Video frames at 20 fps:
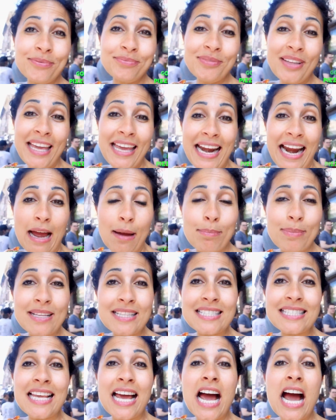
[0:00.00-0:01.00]
it
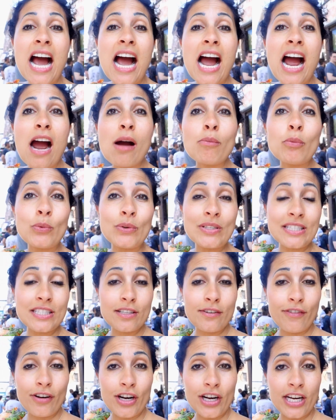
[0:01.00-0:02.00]
happens. Um, what's
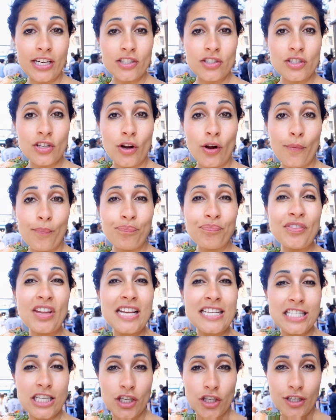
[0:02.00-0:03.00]
the verdict? So
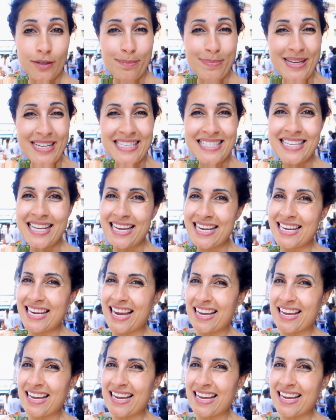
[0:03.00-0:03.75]
is it good pizza?